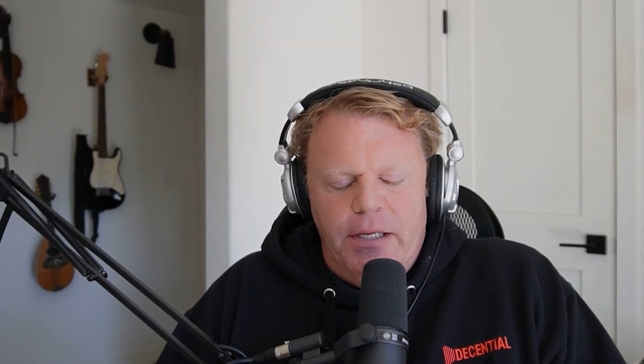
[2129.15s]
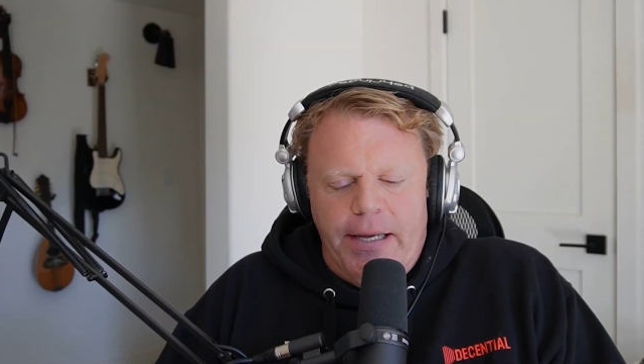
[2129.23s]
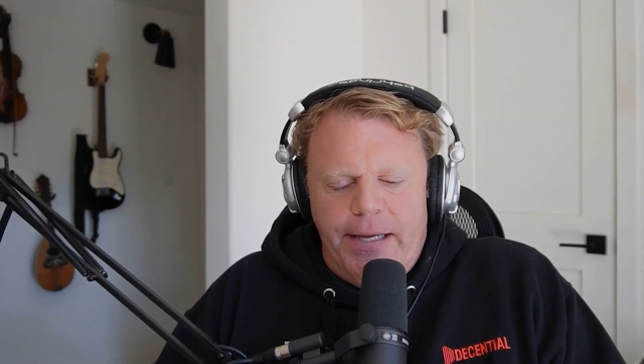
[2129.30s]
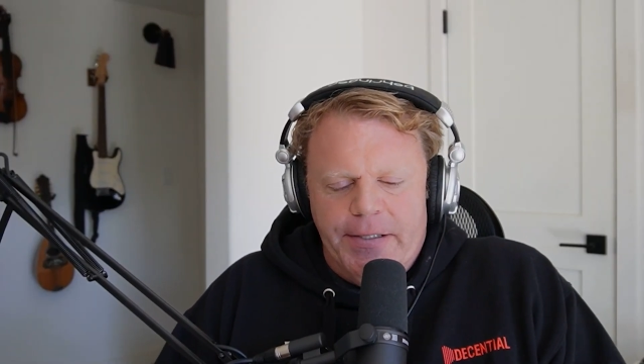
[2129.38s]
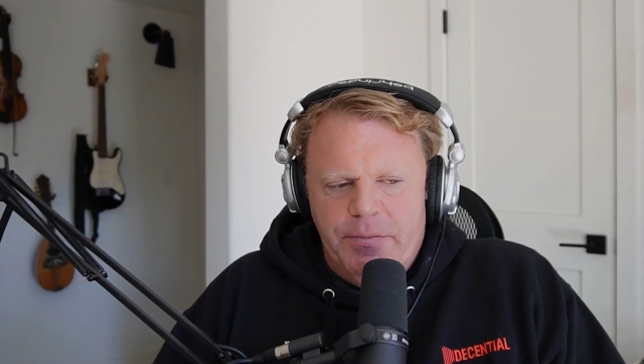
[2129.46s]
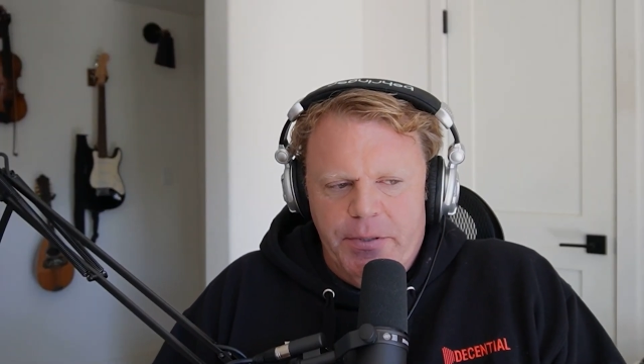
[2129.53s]

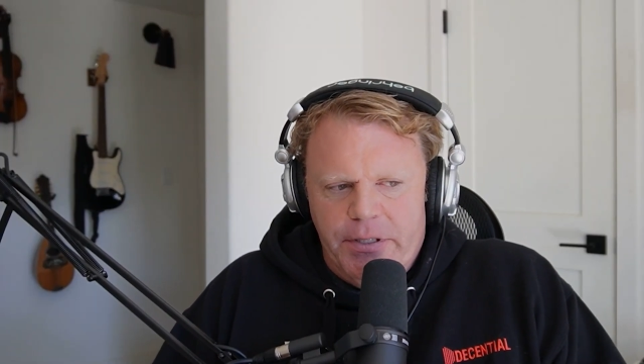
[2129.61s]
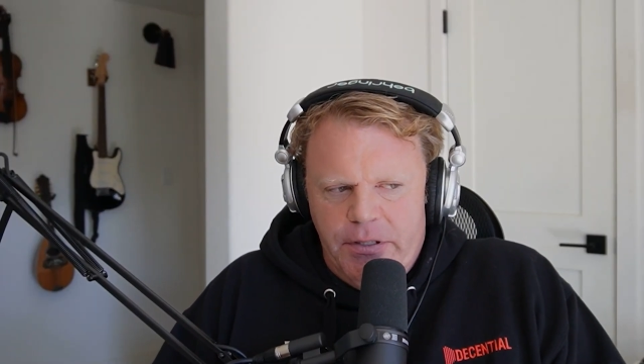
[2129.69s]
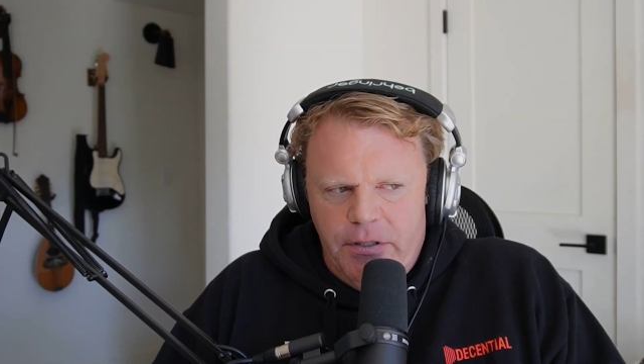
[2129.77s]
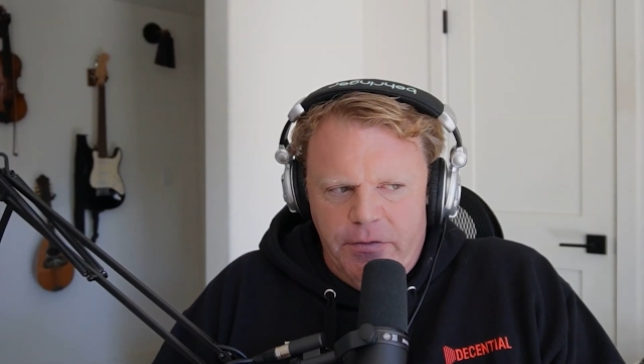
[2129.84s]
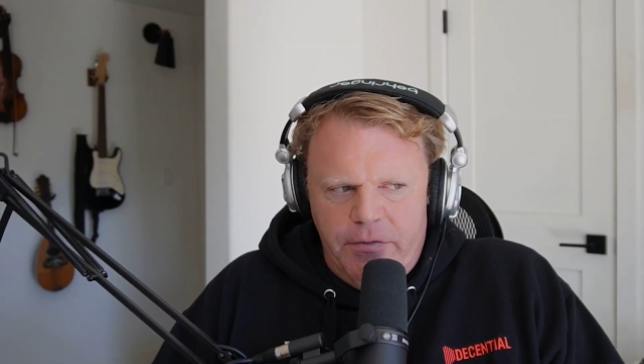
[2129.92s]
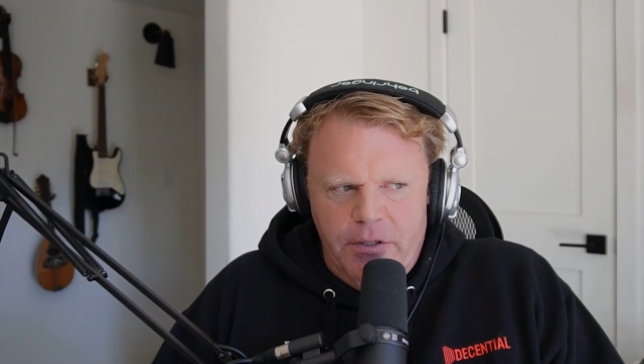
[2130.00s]

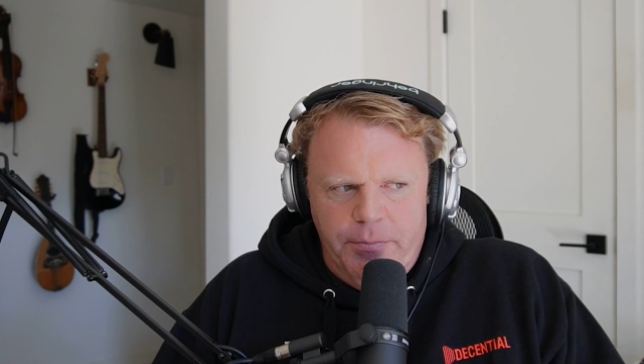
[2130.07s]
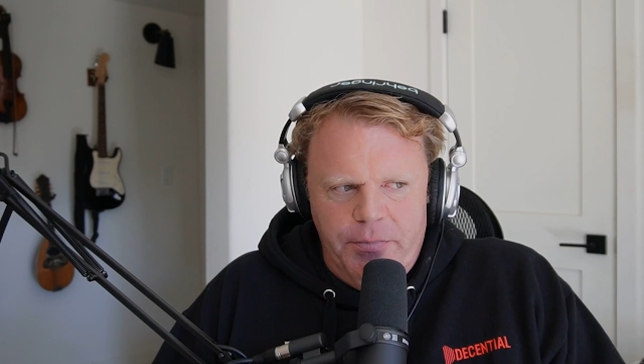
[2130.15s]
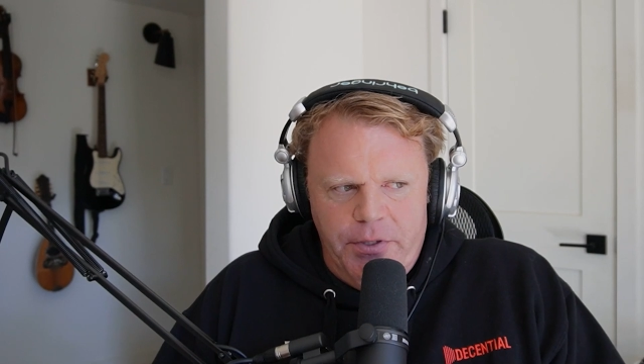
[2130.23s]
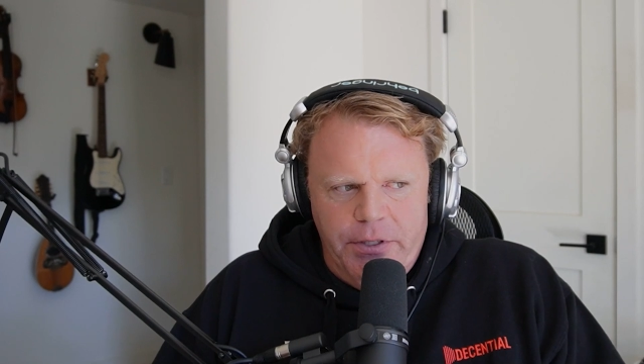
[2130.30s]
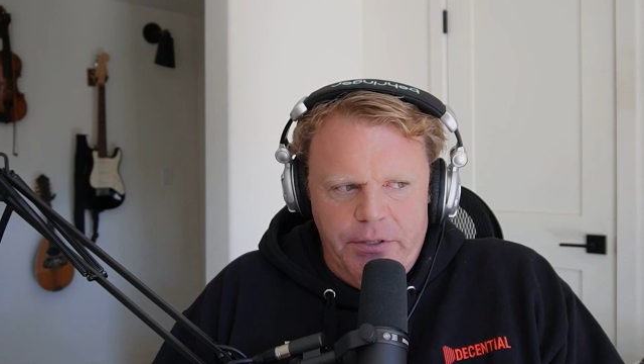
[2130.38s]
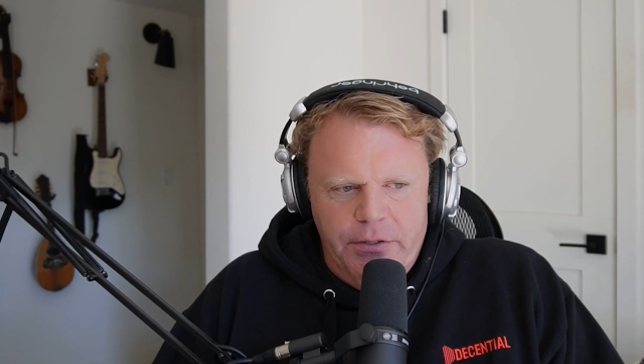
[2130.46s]
aspect of
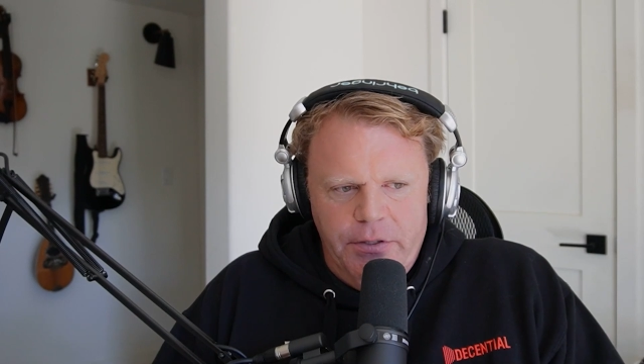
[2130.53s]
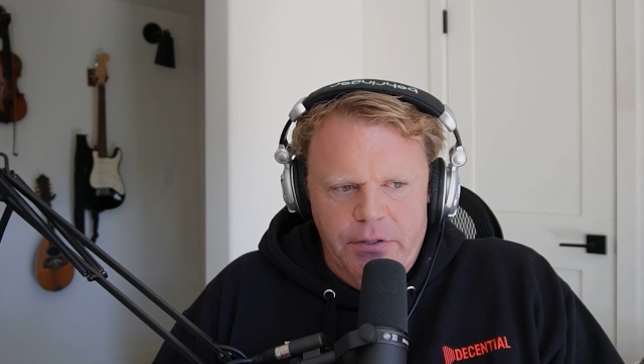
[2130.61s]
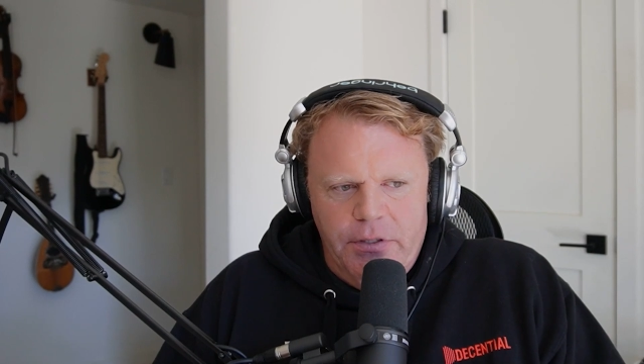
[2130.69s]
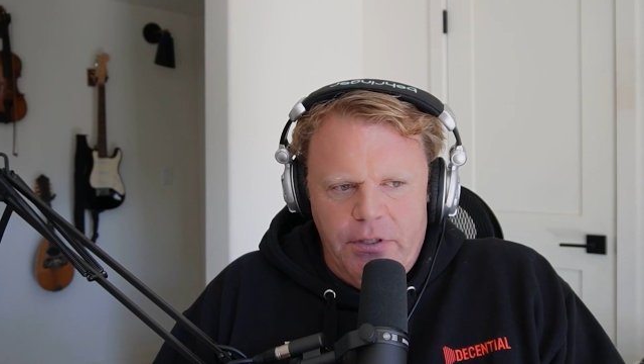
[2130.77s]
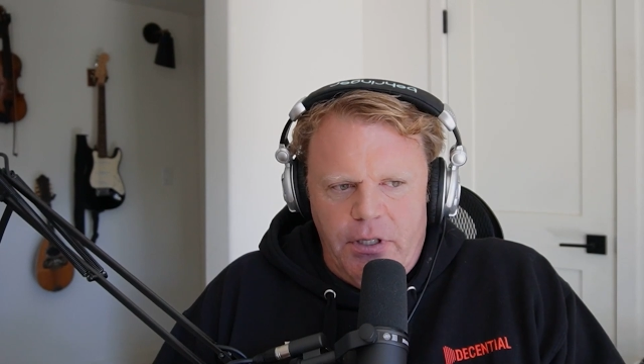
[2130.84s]
crypto is